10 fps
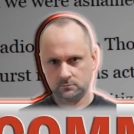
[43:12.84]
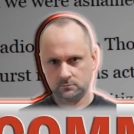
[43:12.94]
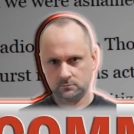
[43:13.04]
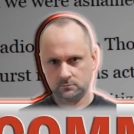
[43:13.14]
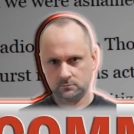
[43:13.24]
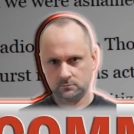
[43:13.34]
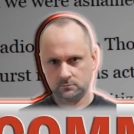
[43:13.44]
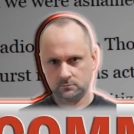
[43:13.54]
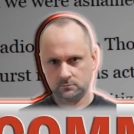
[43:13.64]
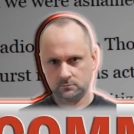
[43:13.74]

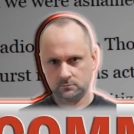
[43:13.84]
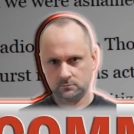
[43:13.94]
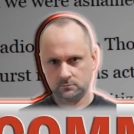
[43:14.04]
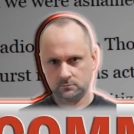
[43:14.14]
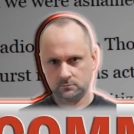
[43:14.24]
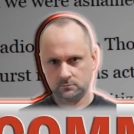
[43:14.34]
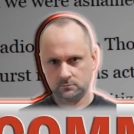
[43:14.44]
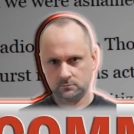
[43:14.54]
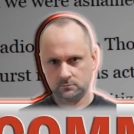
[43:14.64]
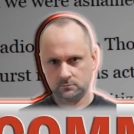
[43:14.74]

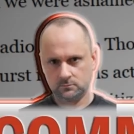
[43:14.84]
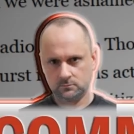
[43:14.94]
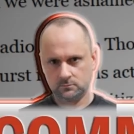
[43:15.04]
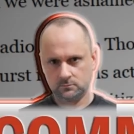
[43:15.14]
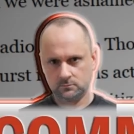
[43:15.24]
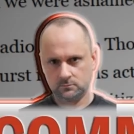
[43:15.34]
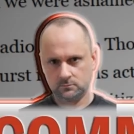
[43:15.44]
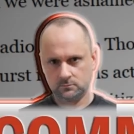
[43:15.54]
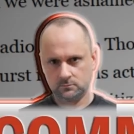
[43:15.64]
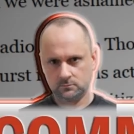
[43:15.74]

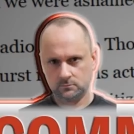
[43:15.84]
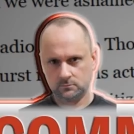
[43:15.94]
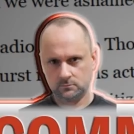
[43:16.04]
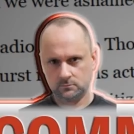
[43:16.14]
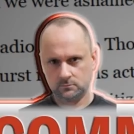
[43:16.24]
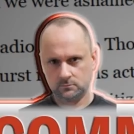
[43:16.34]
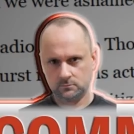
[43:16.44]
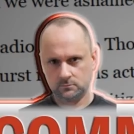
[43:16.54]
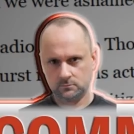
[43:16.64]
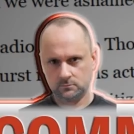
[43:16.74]

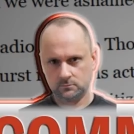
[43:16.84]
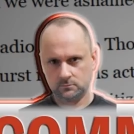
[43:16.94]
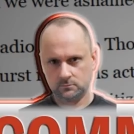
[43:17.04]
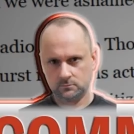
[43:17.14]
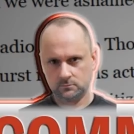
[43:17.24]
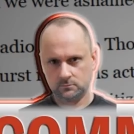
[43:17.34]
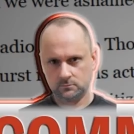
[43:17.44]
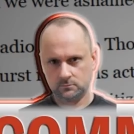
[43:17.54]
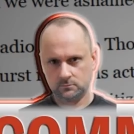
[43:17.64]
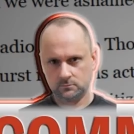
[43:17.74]

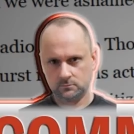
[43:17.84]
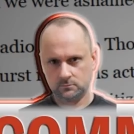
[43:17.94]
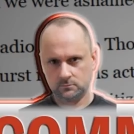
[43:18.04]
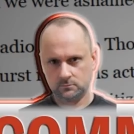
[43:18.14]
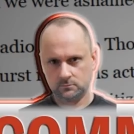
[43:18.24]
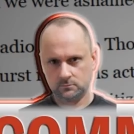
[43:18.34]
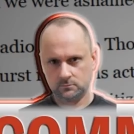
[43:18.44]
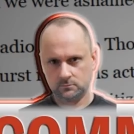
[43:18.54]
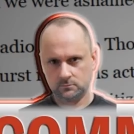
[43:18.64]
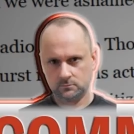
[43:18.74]

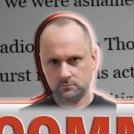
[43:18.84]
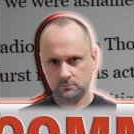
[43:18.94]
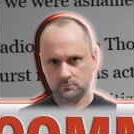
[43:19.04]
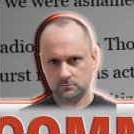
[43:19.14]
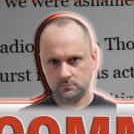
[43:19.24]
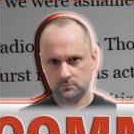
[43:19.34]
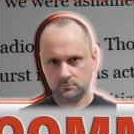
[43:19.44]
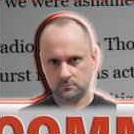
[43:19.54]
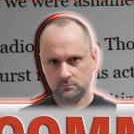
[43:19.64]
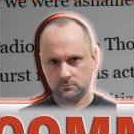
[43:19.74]

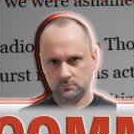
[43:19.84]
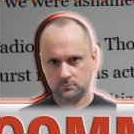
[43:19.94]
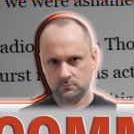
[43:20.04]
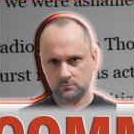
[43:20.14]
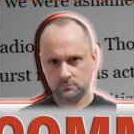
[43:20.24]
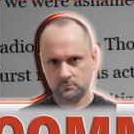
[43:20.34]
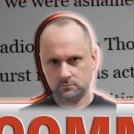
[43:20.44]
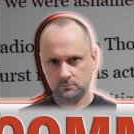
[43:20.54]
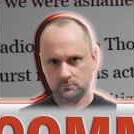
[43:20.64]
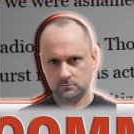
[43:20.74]
This is a still picture; no speech is visible.